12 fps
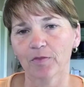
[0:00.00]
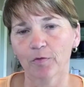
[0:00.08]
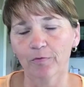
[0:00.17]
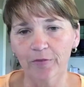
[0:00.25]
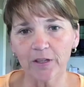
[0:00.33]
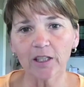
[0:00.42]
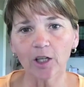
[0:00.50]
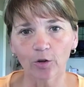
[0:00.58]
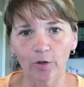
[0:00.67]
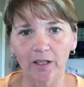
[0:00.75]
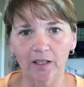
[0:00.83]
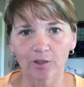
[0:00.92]

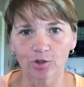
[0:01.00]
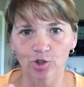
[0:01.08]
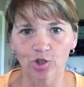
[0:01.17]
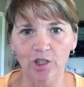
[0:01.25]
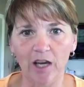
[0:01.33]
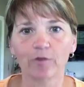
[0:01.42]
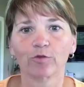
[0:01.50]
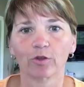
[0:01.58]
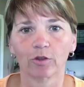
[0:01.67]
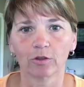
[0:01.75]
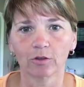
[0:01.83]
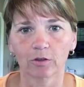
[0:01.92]
Video in
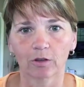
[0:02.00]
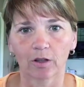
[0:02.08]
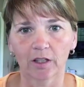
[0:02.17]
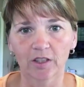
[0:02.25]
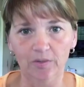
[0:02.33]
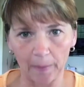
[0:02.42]
general is